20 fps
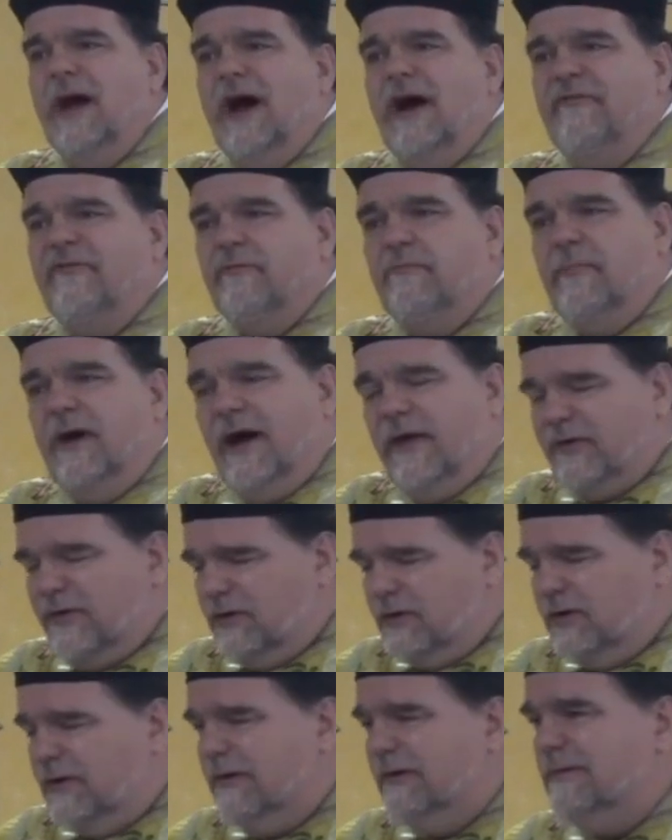of
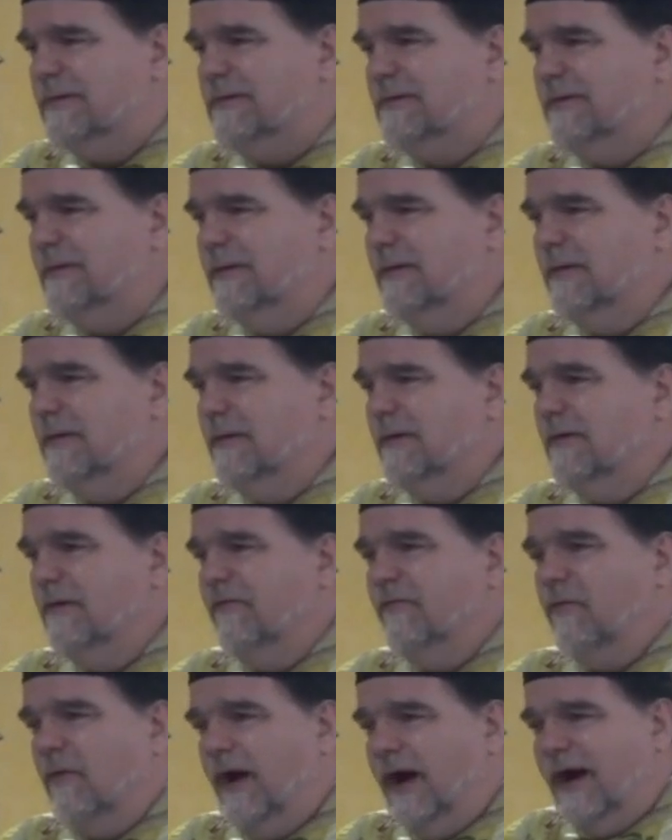motherhood,
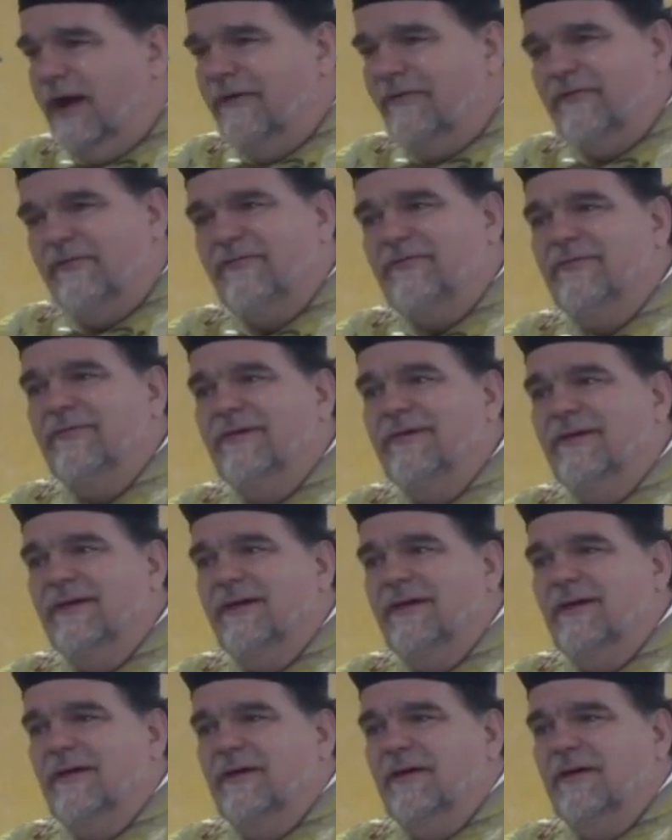of wife,
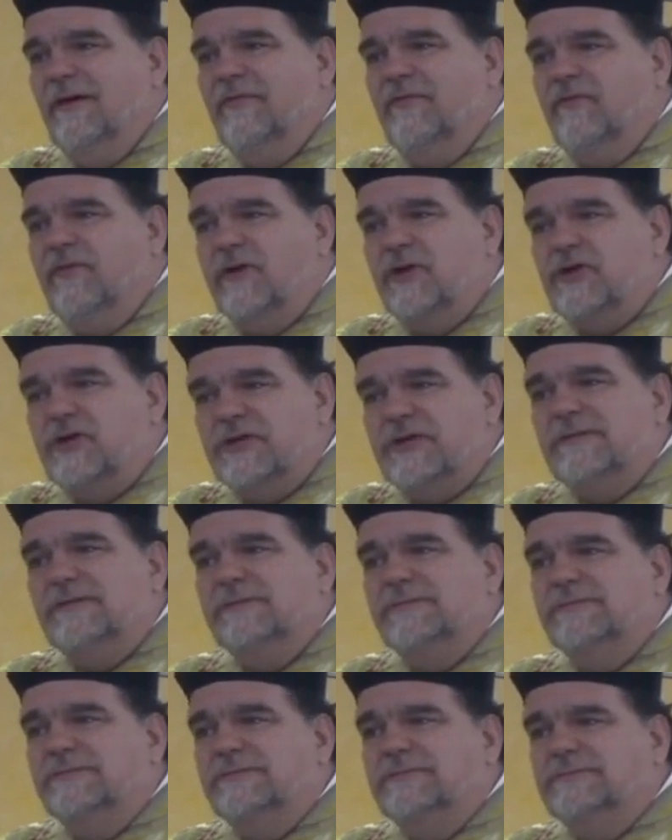of
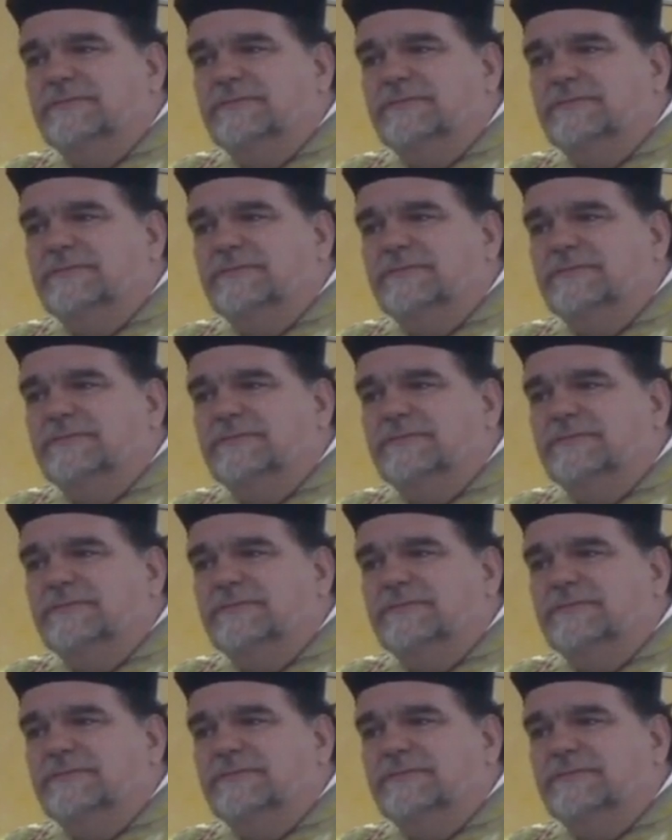virgin?